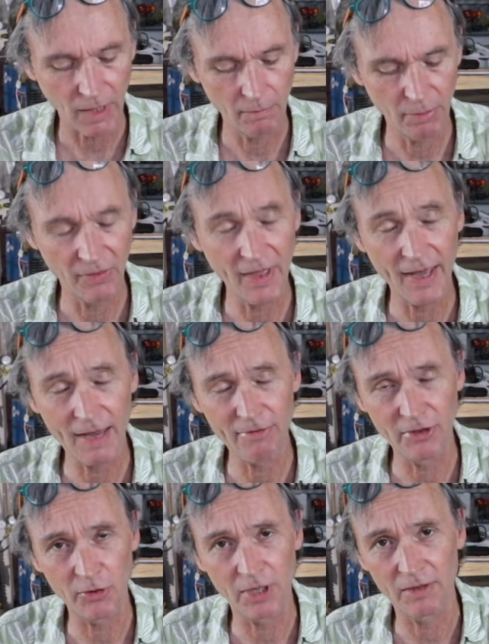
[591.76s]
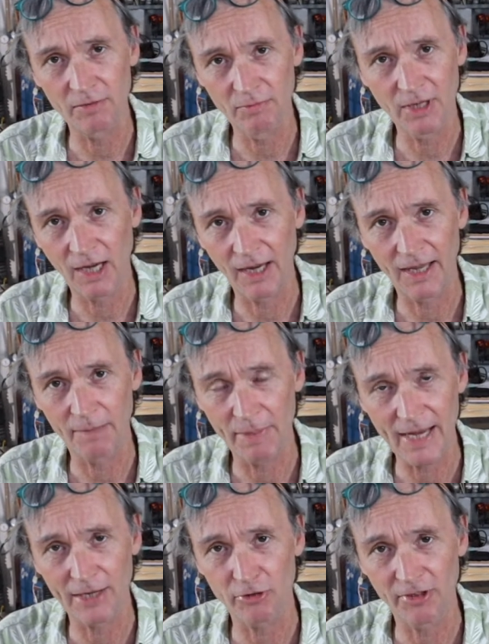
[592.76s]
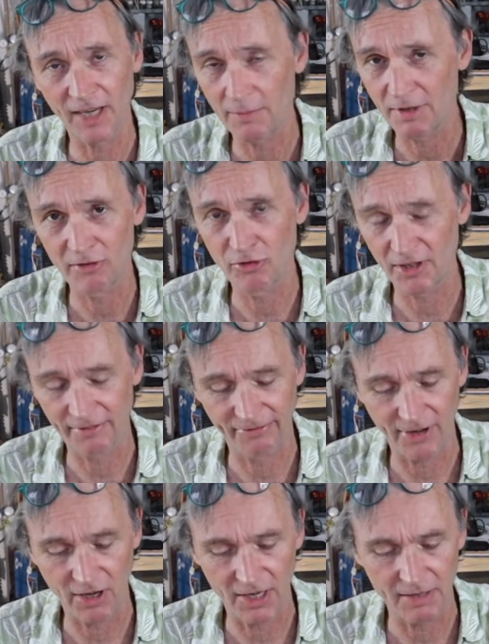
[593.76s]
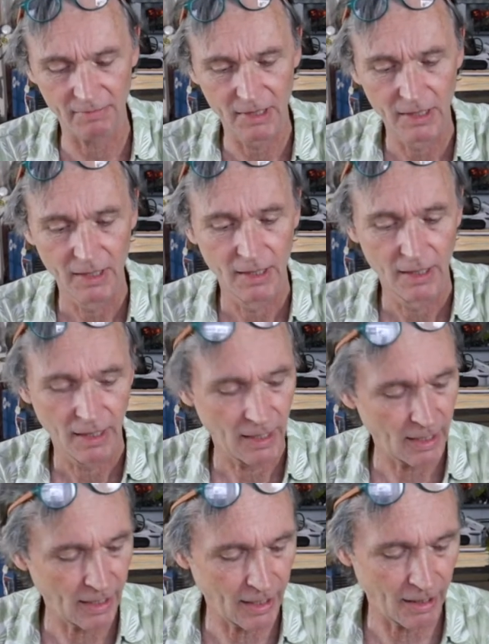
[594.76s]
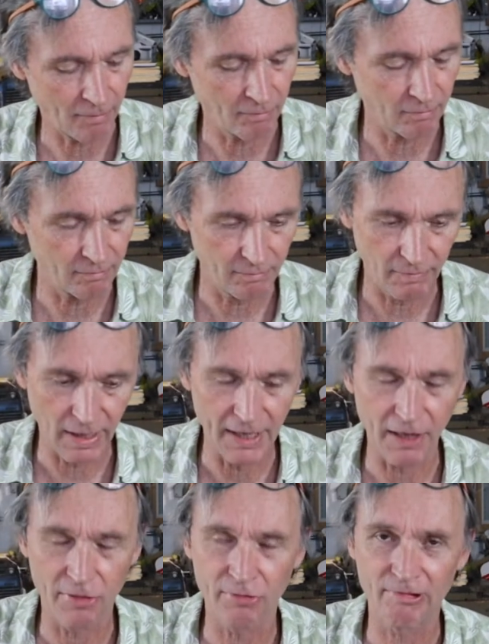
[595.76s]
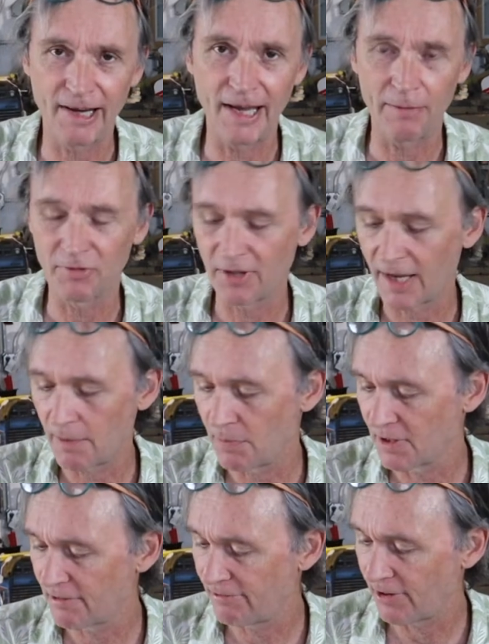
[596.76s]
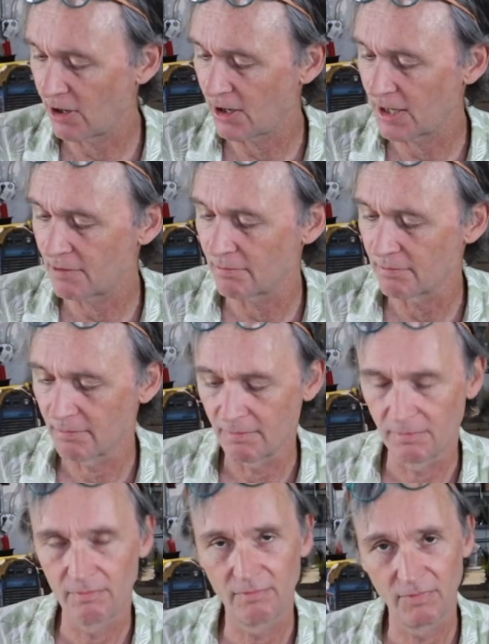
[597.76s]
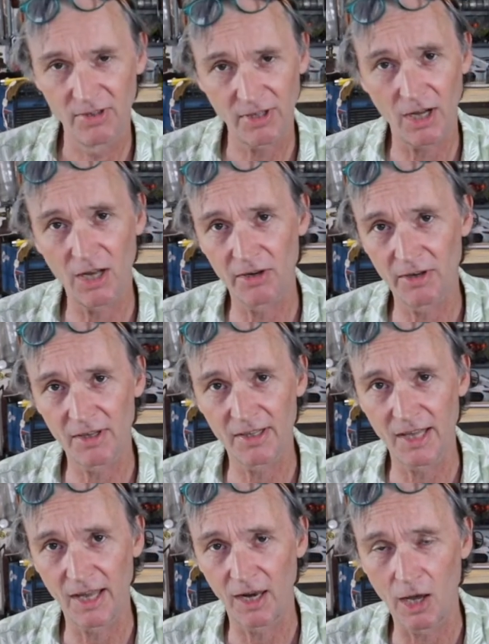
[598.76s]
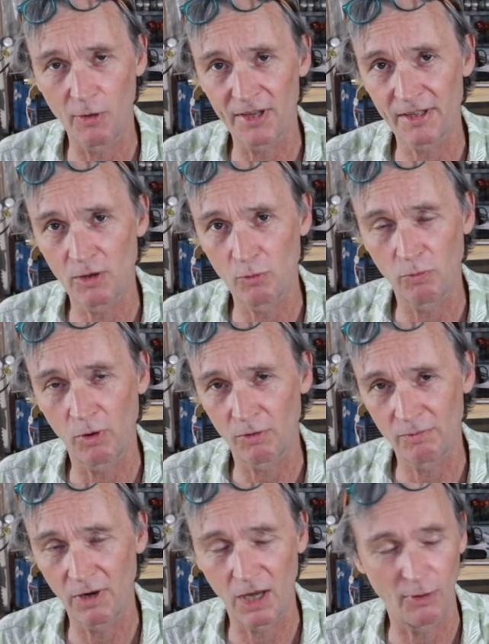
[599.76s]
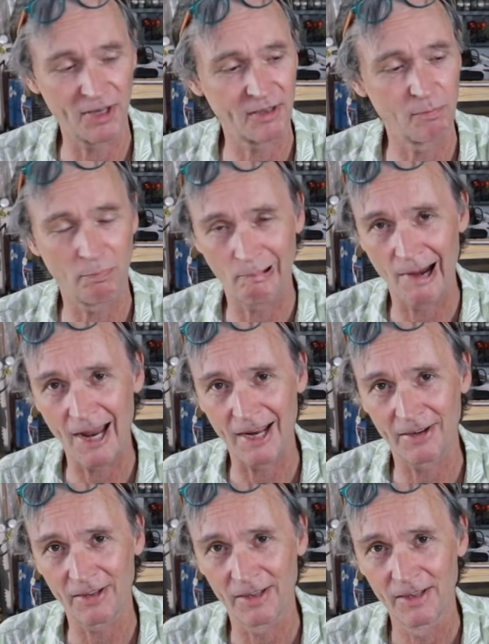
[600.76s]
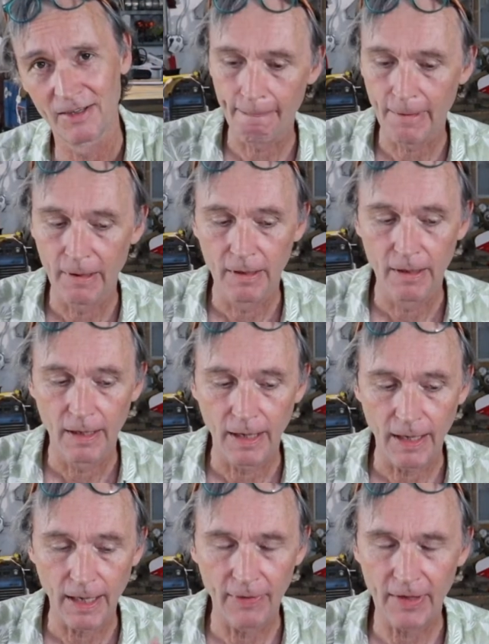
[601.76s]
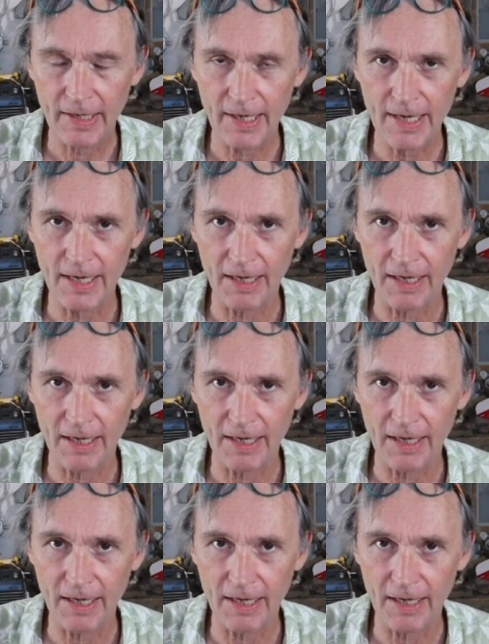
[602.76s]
but their heavy duty clear packaging tape is just fine. Any 3M tape is fine. Tartan is their lowest brand. And the key